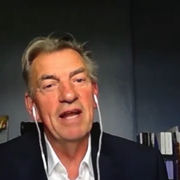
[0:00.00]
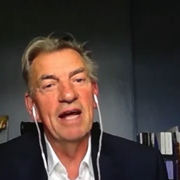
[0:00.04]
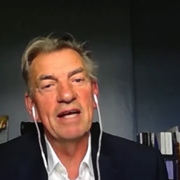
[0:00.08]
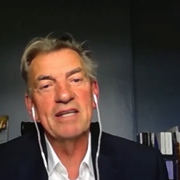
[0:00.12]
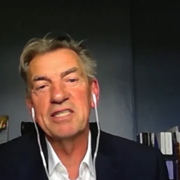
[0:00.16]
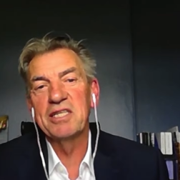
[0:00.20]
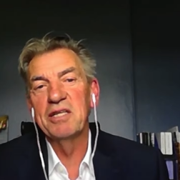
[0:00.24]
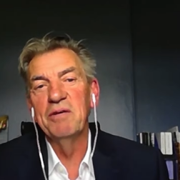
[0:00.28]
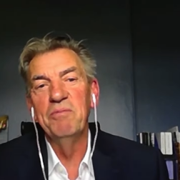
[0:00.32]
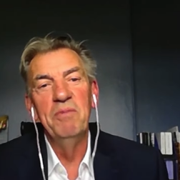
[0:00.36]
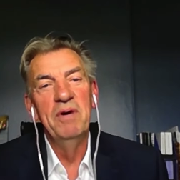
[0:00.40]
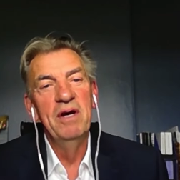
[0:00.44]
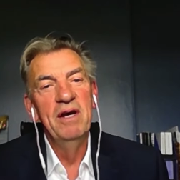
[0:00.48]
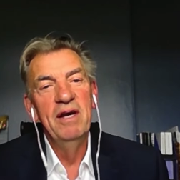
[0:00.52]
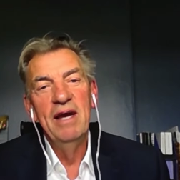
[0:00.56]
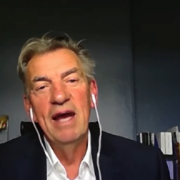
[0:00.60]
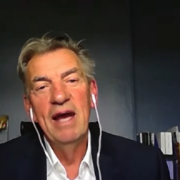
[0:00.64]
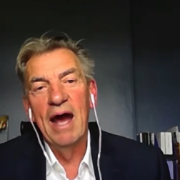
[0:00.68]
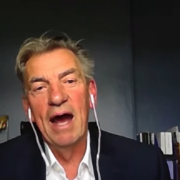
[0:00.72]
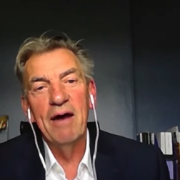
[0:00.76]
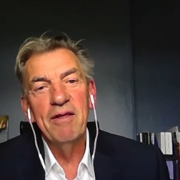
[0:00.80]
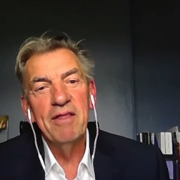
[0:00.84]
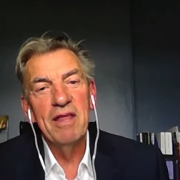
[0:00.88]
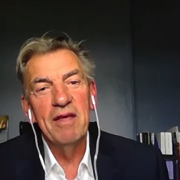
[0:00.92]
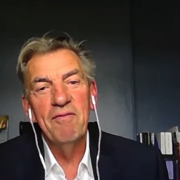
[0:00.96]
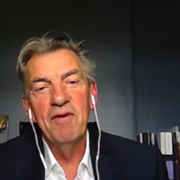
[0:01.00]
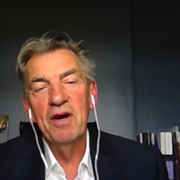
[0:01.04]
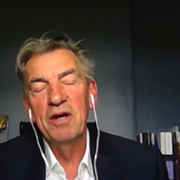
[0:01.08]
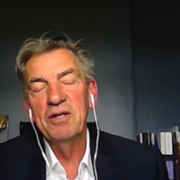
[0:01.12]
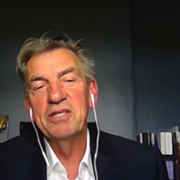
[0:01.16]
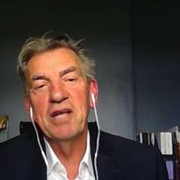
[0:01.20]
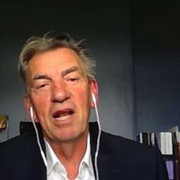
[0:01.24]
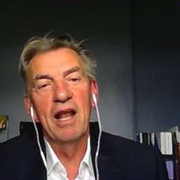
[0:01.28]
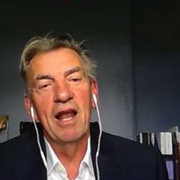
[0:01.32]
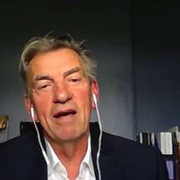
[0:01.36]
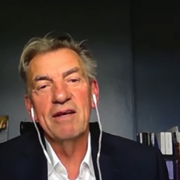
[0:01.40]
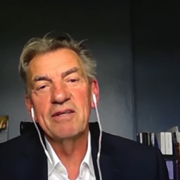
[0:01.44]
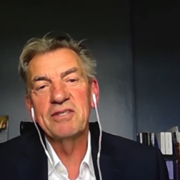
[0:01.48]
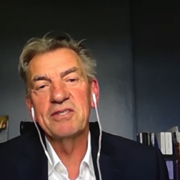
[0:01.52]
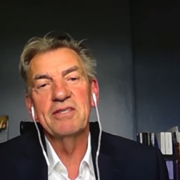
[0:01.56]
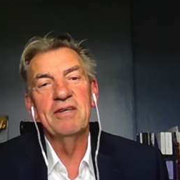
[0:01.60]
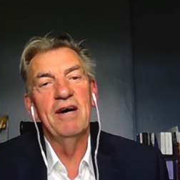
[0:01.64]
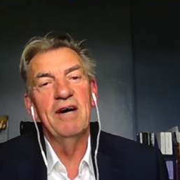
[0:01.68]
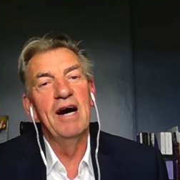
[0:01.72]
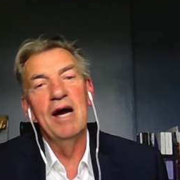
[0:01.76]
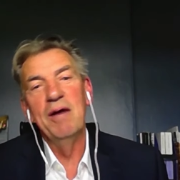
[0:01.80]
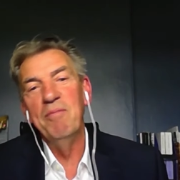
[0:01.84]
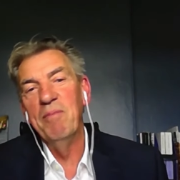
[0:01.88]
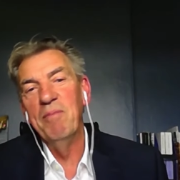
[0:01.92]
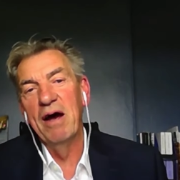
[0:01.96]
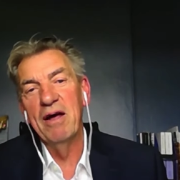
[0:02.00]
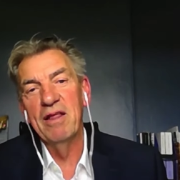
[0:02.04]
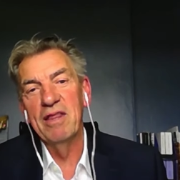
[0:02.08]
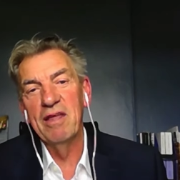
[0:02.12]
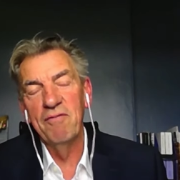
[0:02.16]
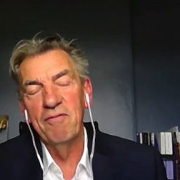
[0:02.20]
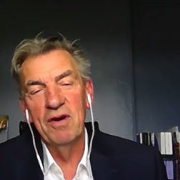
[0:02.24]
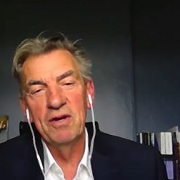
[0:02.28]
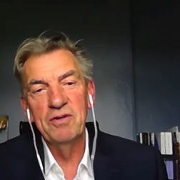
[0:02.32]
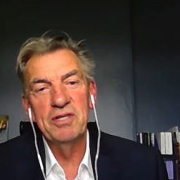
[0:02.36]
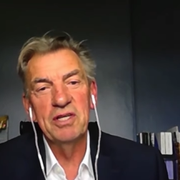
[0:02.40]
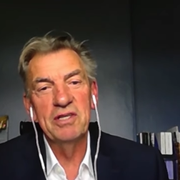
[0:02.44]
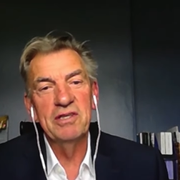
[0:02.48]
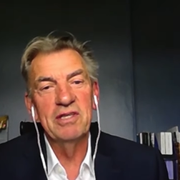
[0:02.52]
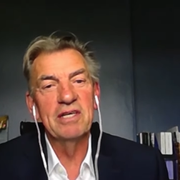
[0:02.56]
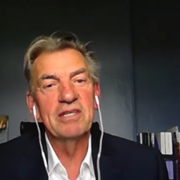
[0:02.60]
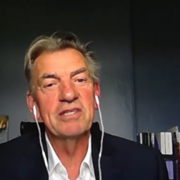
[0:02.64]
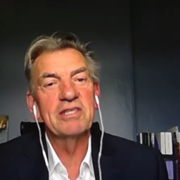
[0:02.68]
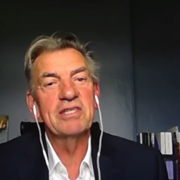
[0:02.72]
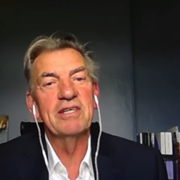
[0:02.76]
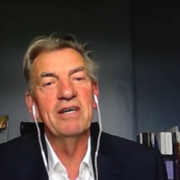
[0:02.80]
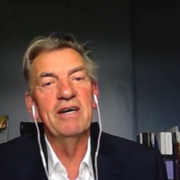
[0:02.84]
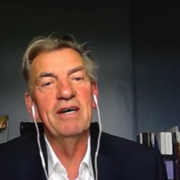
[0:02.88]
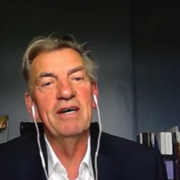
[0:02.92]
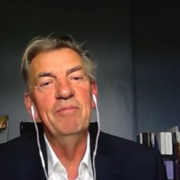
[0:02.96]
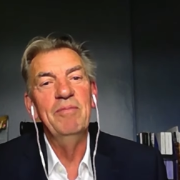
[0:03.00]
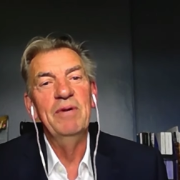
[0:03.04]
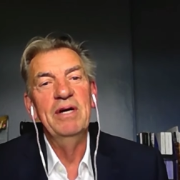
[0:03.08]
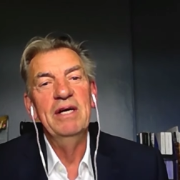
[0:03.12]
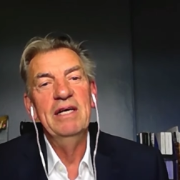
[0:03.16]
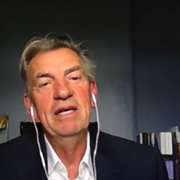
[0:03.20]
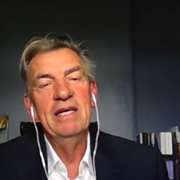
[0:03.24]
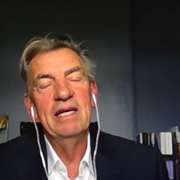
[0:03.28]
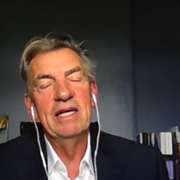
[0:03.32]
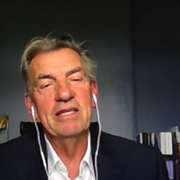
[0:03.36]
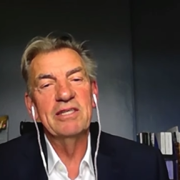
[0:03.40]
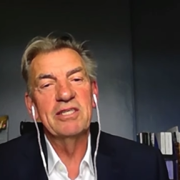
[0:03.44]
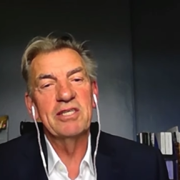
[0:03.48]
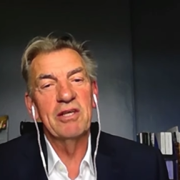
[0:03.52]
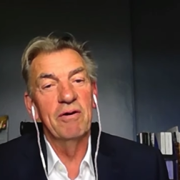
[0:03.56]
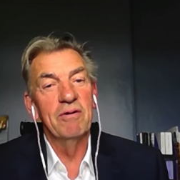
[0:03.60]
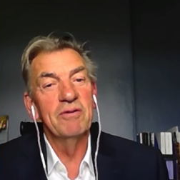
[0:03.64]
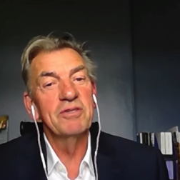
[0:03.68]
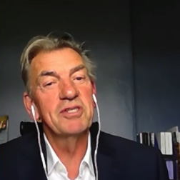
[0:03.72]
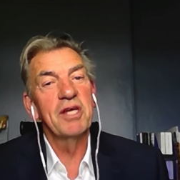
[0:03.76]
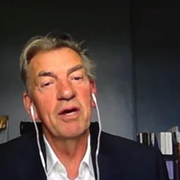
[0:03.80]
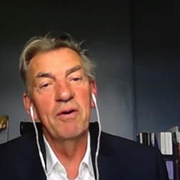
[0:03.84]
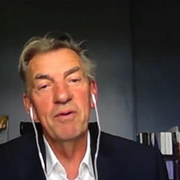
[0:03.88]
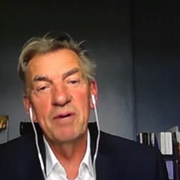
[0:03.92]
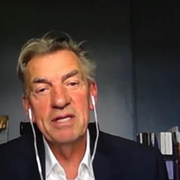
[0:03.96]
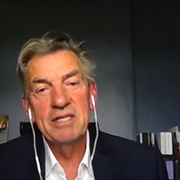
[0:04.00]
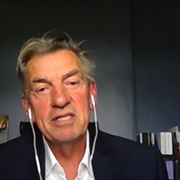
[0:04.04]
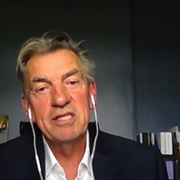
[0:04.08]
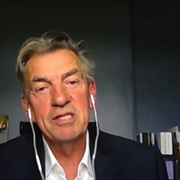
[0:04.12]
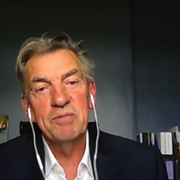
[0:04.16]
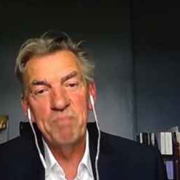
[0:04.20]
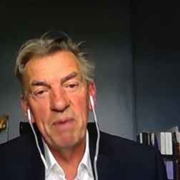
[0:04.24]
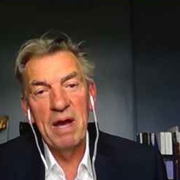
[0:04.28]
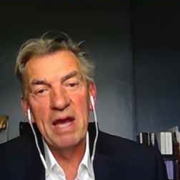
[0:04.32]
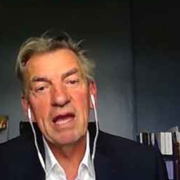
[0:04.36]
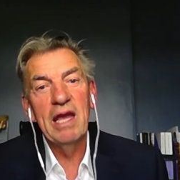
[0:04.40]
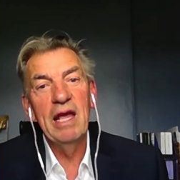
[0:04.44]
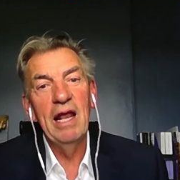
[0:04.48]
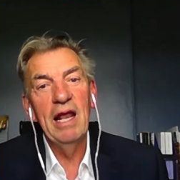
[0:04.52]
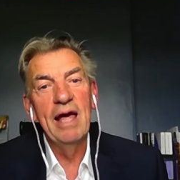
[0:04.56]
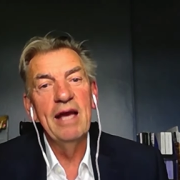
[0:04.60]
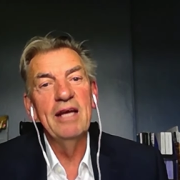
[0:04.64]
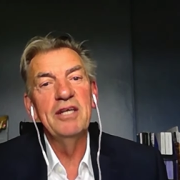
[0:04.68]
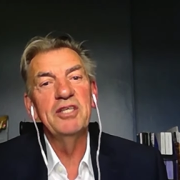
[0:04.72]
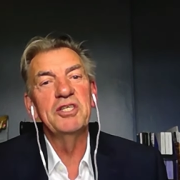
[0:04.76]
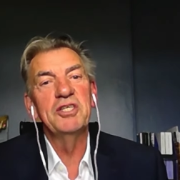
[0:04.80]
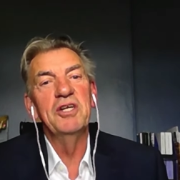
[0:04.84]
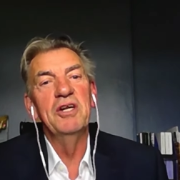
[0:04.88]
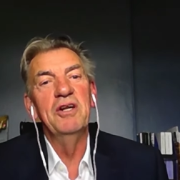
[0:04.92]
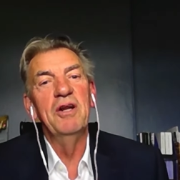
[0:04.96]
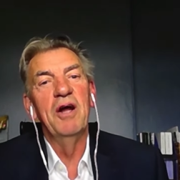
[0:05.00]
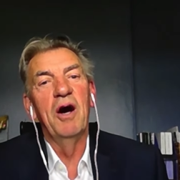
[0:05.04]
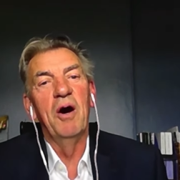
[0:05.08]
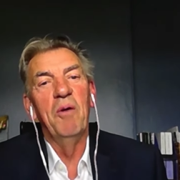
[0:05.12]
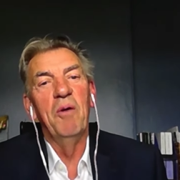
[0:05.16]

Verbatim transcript: and asked them how they voted last time, how they voted this time, and so on. So it's speculation